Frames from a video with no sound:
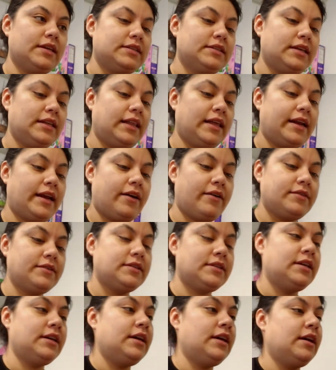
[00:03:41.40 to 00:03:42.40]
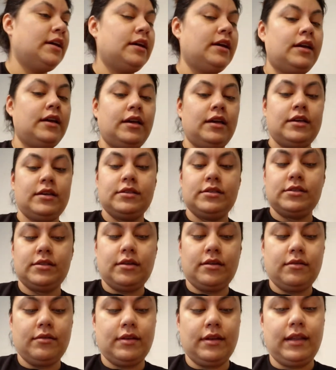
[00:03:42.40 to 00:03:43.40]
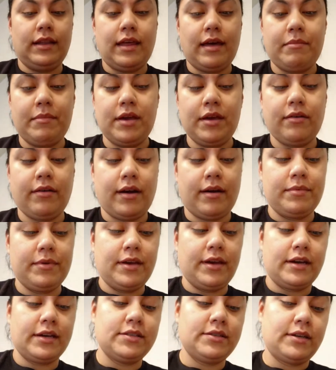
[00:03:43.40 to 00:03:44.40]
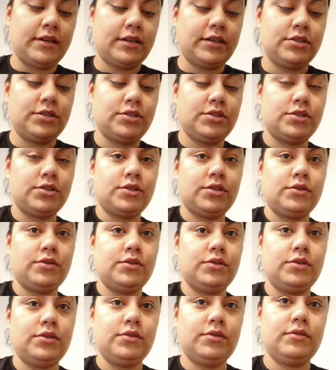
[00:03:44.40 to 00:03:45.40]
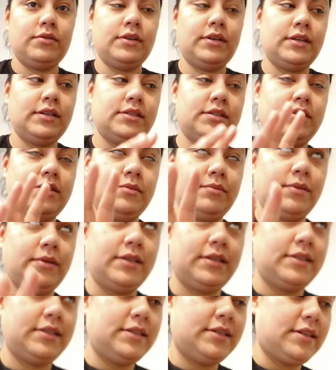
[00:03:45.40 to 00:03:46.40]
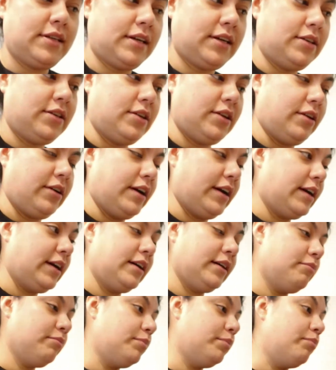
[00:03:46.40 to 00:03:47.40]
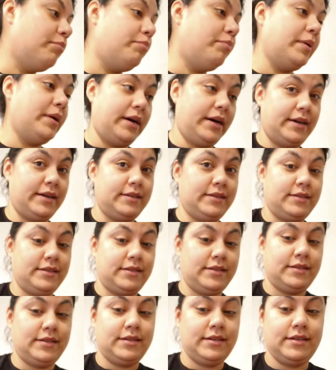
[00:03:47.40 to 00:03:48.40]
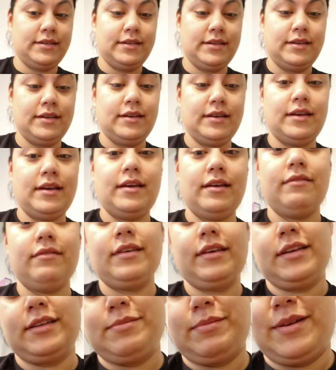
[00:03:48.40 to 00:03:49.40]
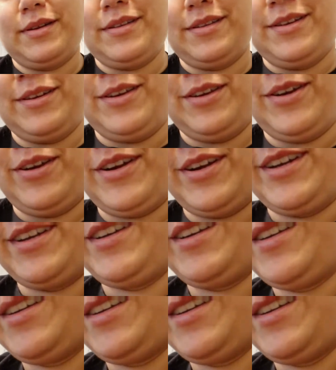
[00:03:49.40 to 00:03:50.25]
let out. So let me grab you guys so I can show you. It's super easy. It's like a Keurig, but I feel like it's better than a Keurig